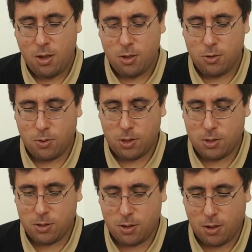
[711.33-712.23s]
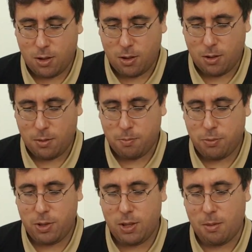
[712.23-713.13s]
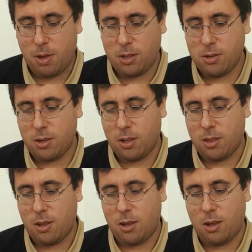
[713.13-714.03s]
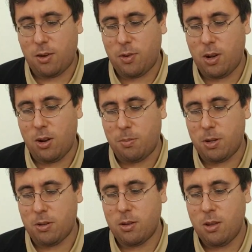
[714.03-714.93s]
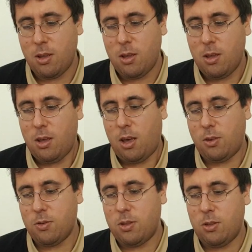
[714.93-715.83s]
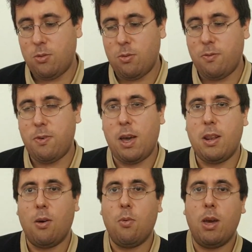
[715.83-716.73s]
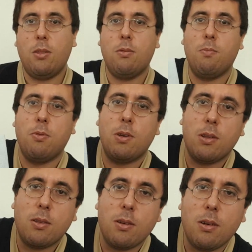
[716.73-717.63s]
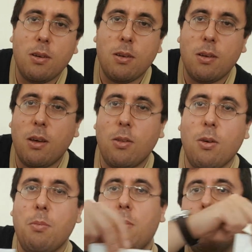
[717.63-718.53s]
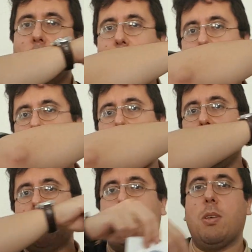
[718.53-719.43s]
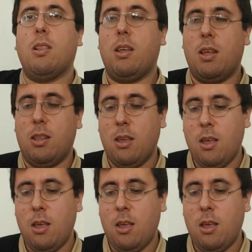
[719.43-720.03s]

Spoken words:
So it's pretty amazing, and I really loved it. I just need to find a way to put it, I don't know, maybe under the shelf or something like that.